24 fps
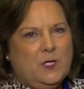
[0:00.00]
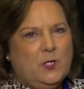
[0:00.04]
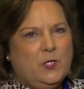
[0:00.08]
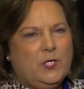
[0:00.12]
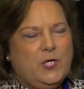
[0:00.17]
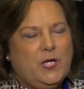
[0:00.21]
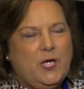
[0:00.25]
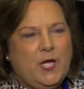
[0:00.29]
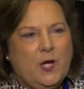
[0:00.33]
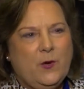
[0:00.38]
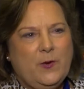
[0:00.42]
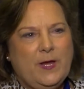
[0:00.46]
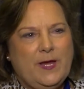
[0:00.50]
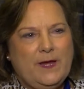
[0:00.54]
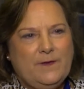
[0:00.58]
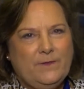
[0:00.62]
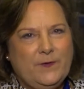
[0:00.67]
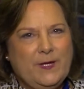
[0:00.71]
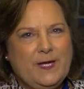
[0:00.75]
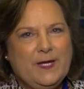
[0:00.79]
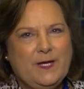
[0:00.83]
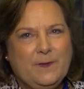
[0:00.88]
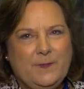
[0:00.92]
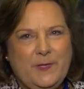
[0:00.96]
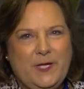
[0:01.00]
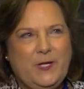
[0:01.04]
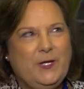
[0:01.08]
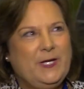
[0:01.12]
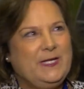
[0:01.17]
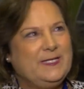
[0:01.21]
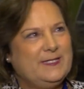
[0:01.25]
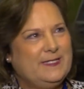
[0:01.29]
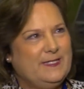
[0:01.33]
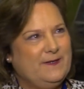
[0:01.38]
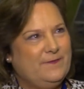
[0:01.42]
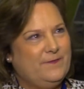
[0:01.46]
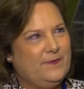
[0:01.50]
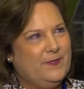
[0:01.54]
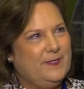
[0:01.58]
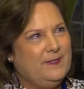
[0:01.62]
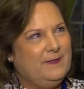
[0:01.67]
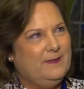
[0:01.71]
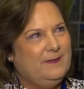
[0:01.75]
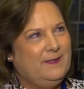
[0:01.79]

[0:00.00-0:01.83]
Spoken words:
You know, every community's different.